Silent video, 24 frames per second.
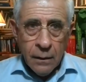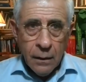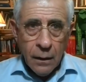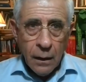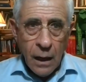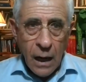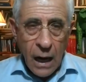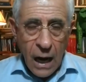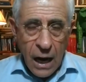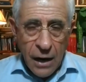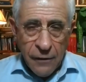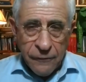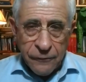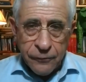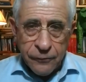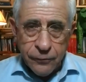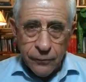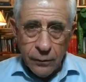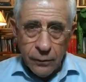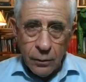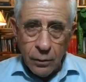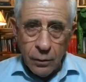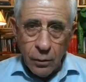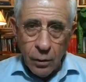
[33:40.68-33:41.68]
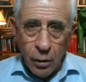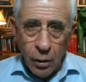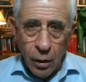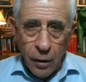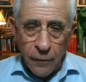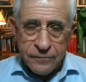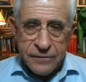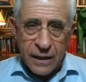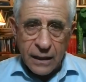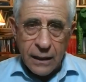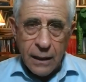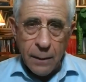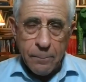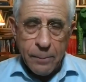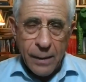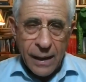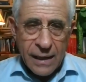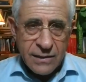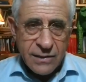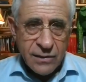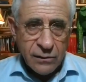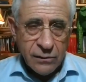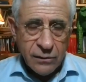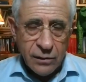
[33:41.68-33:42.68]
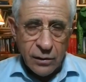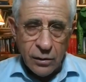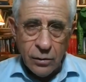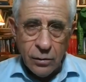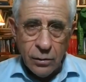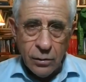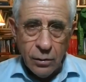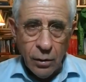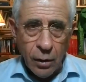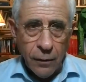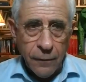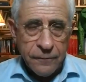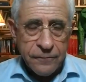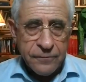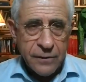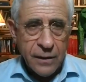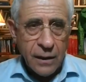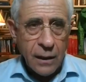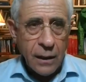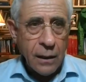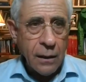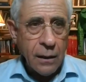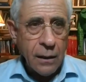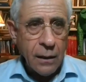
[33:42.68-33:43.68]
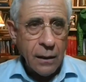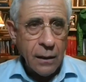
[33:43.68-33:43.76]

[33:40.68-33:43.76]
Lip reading: half of the capacity of the